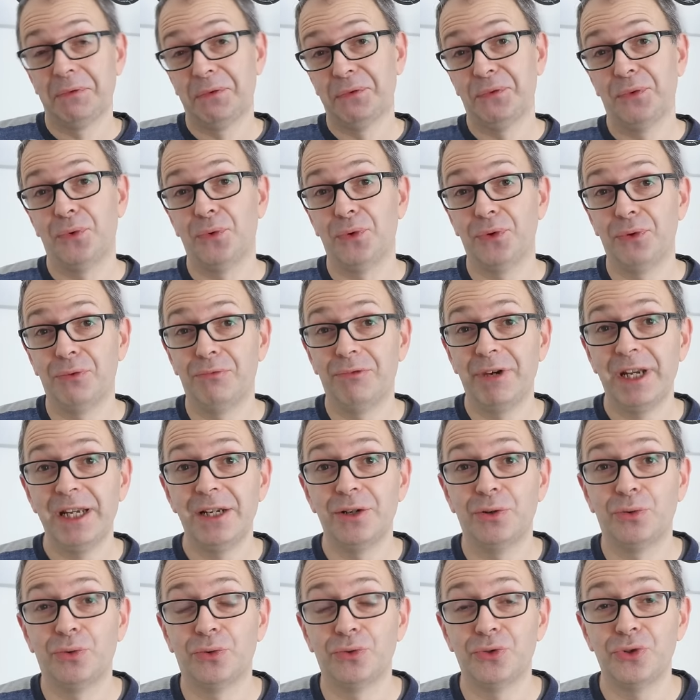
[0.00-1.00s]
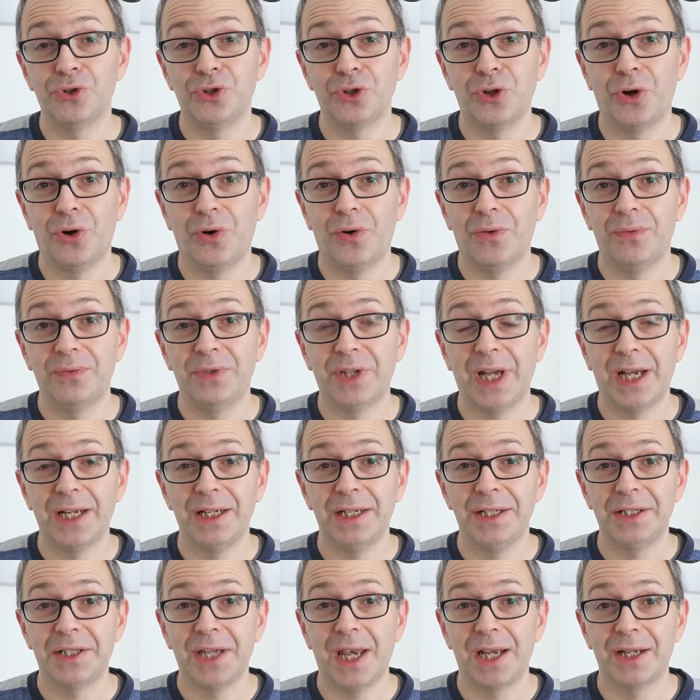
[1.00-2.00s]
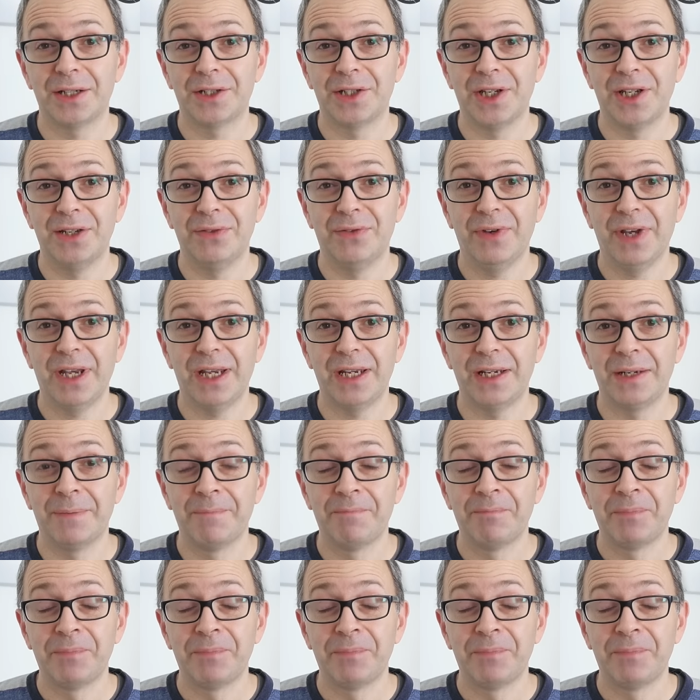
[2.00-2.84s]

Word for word: for the relaunch of Daily Tech TV.